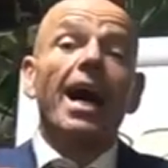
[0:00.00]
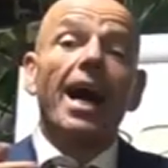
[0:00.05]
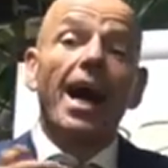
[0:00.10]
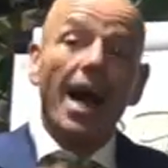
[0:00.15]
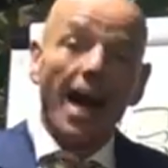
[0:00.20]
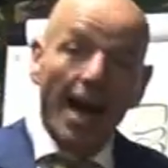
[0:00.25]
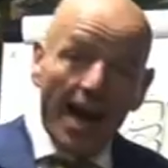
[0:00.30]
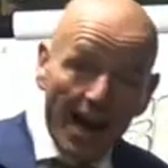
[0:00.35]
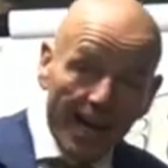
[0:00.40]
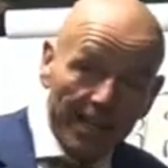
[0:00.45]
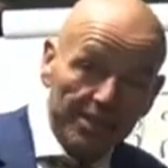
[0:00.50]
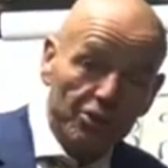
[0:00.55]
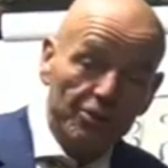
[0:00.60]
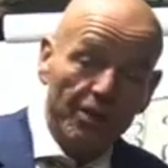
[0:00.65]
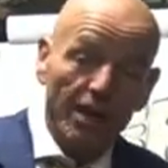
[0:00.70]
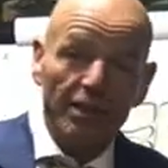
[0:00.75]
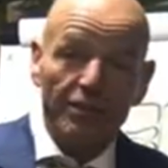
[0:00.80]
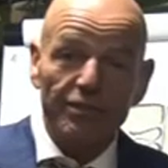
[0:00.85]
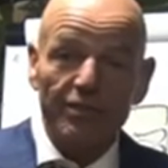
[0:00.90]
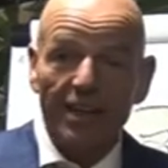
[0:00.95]
hard
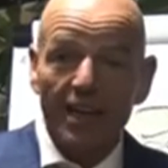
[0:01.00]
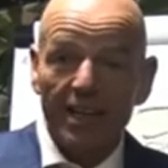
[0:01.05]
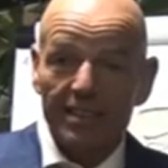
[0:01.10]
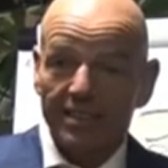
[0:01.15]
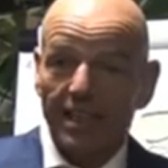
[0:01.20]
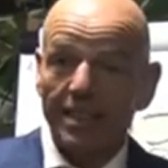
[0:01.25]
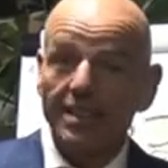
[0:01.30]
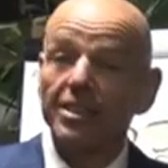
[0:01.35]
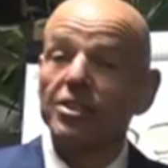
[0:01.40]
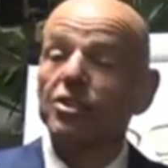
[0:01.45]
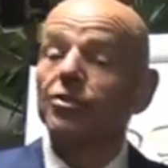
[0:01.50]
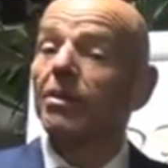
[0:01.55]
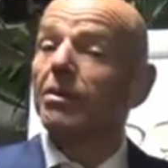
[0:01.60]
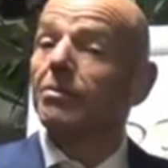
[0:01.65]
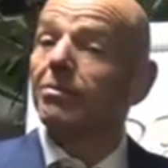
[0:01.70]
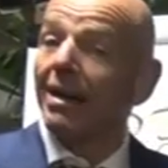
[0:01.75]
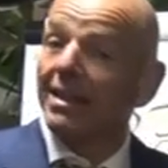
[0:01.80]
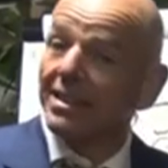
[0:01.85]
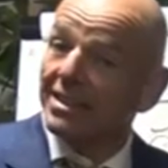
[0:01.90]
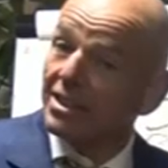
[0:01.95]
dry fast I did 3
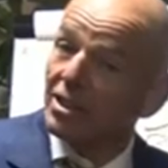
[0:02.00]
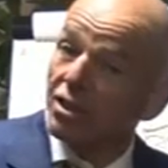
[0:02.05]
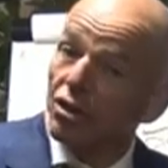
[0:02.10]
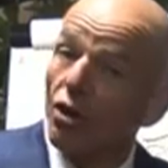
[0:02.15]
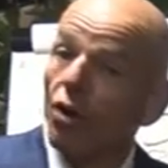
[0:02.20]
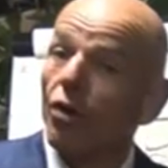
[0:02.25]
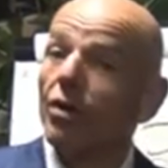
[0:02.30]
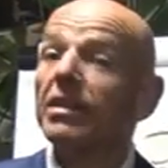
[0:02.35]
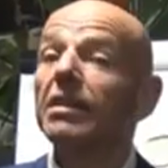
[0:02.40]
months ago